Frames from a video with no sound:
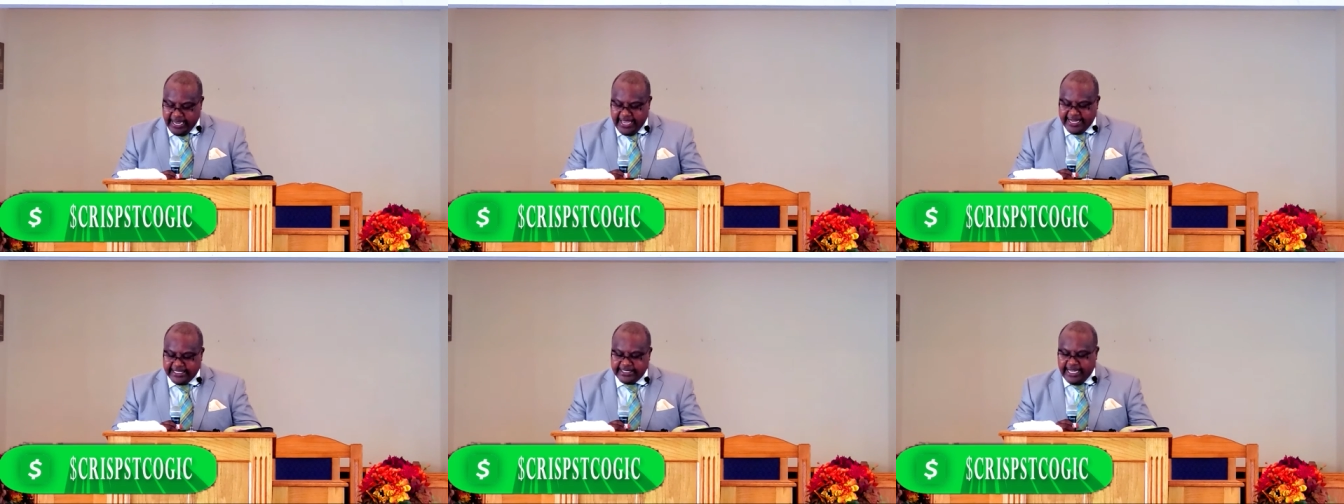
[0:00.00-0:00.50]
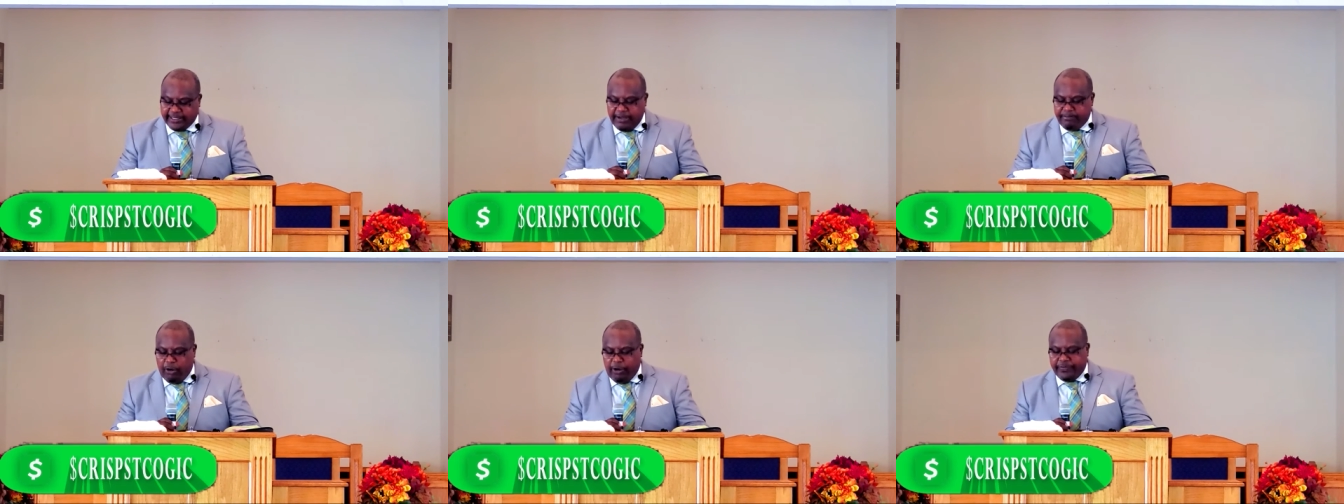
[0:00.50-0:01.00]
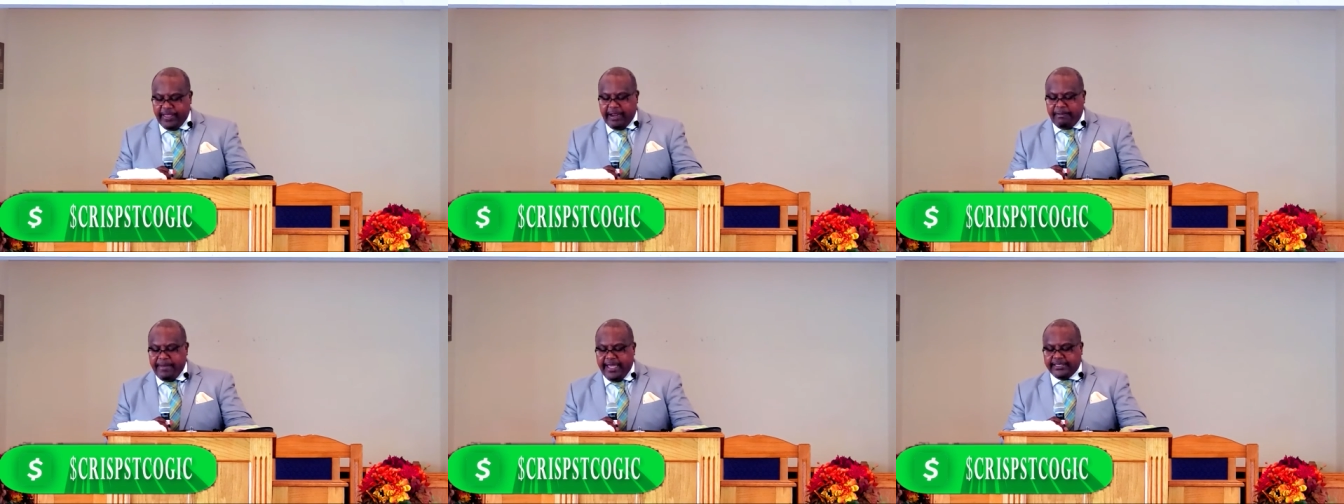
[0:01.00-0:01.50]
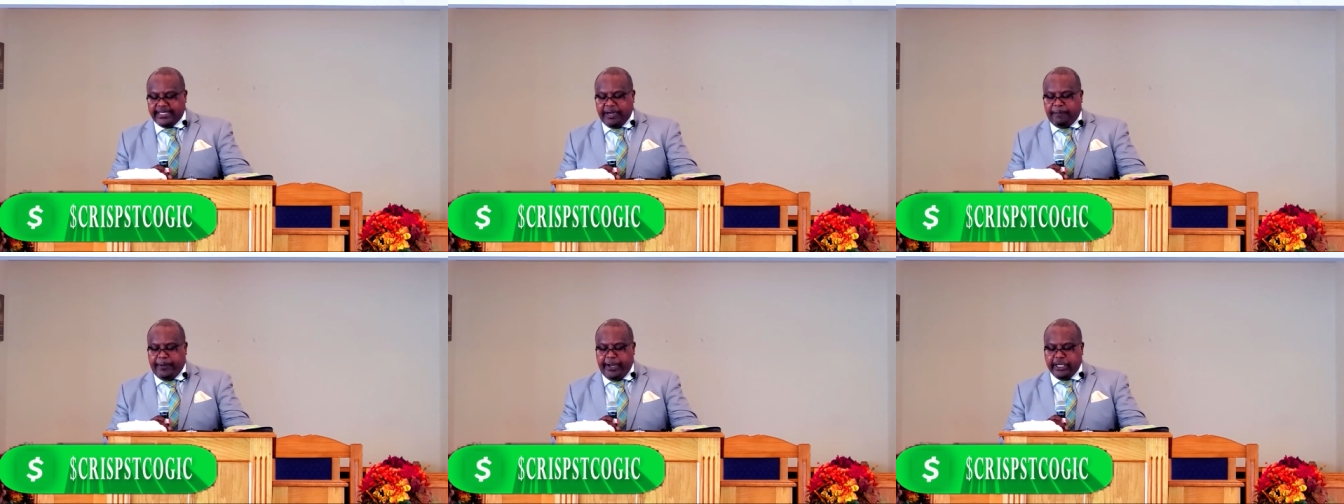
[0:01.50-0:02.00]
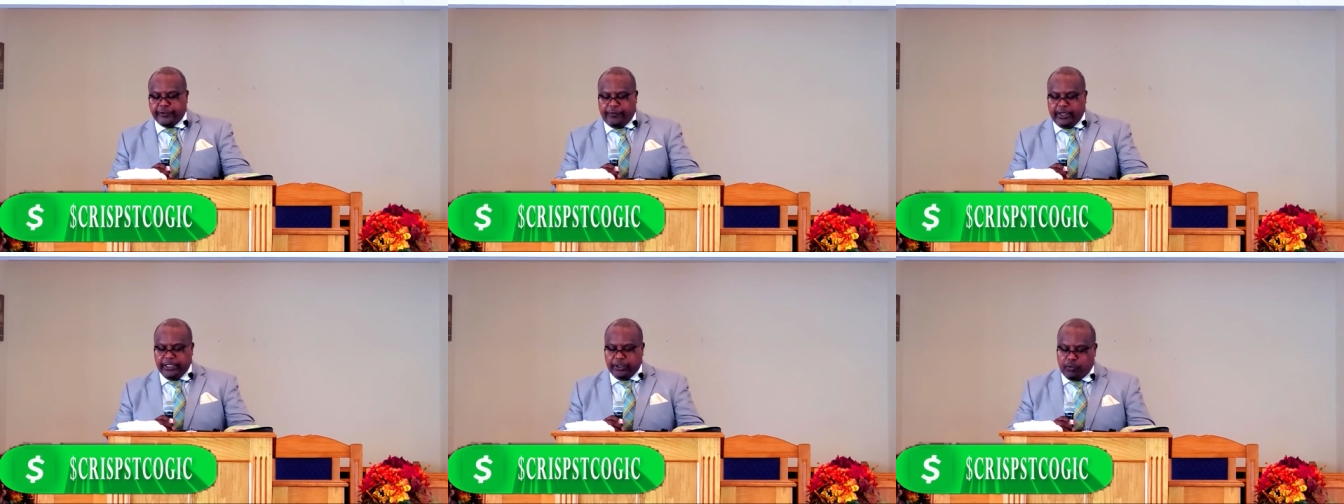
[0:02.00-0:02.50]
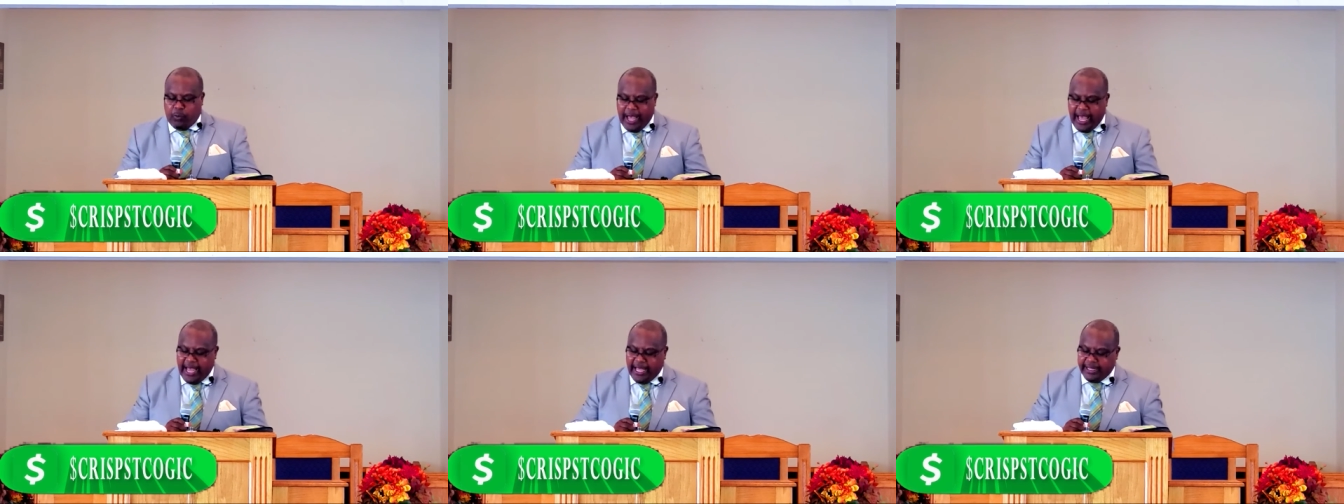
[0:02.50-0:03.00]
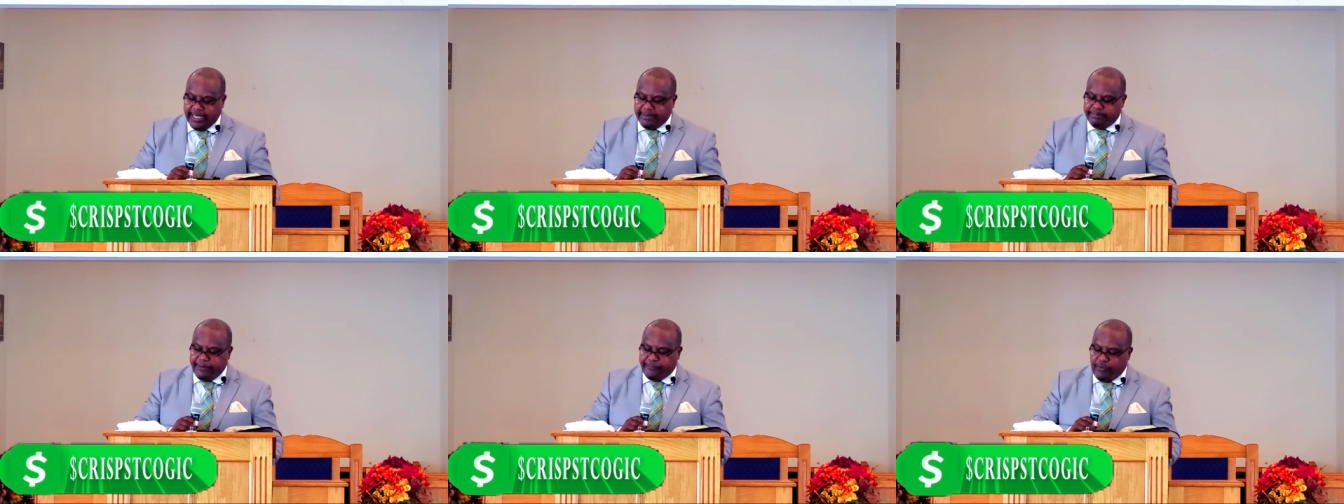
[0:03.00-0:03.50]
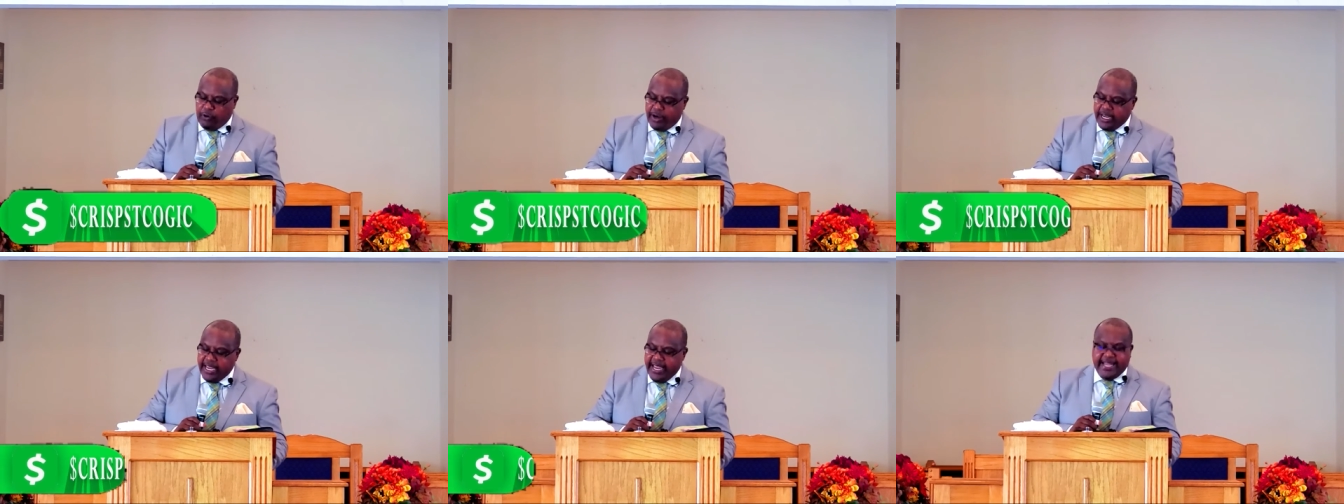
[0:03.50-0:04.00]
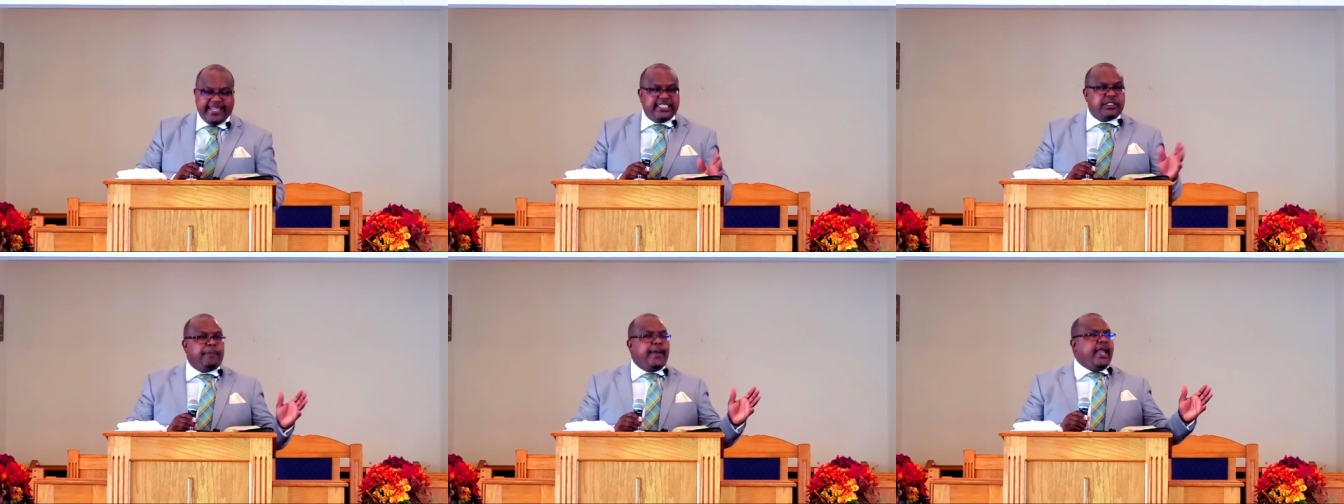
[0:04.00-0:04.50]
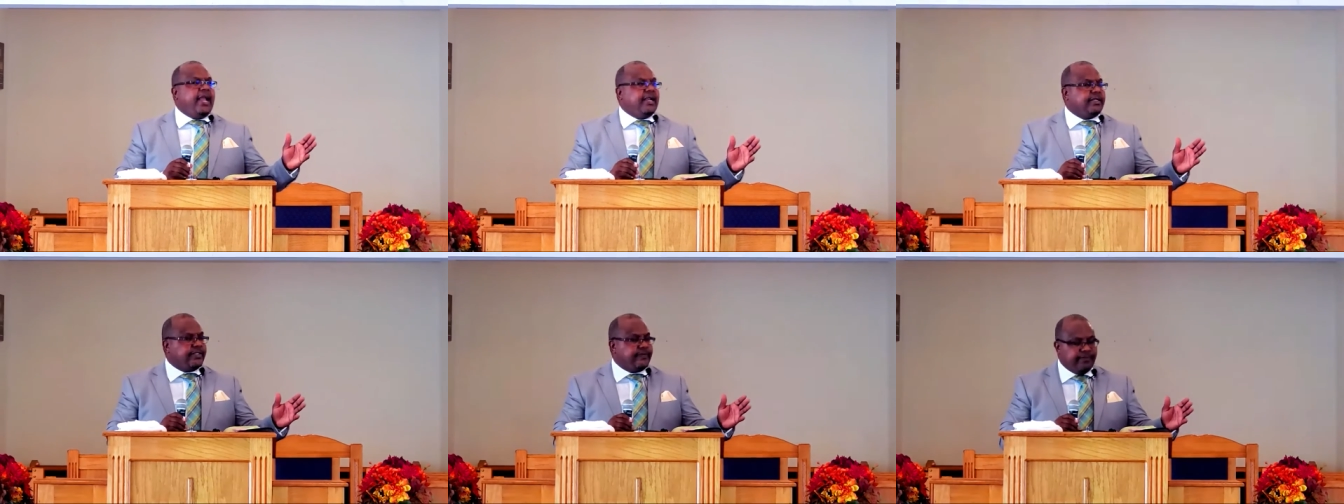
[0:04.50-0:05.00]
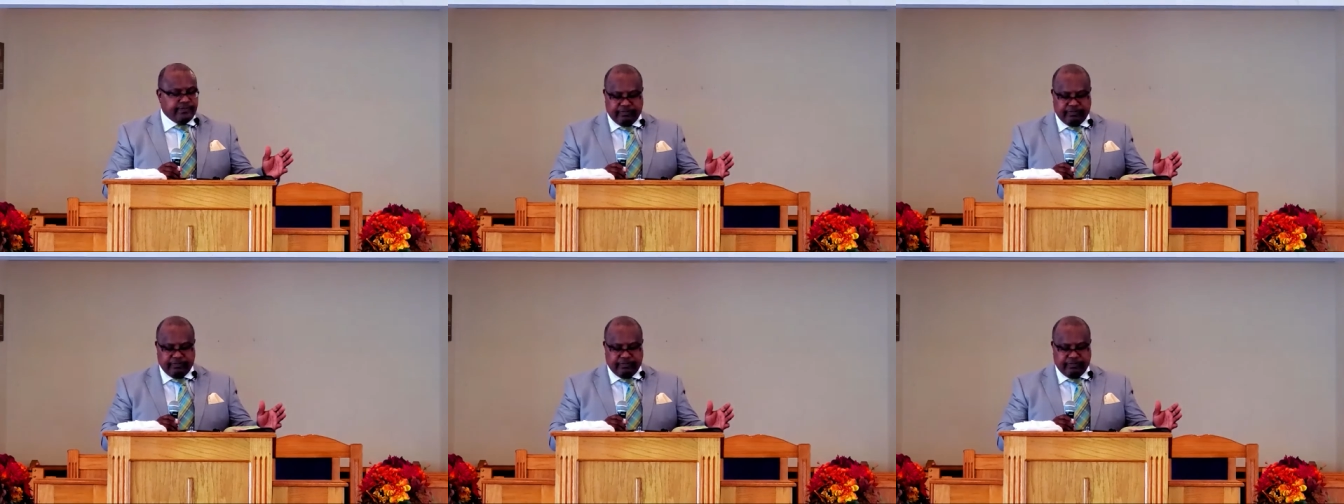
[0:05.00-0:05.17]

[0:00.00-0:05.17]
It is nothing more than a mist that appears for a little while and before it disappears.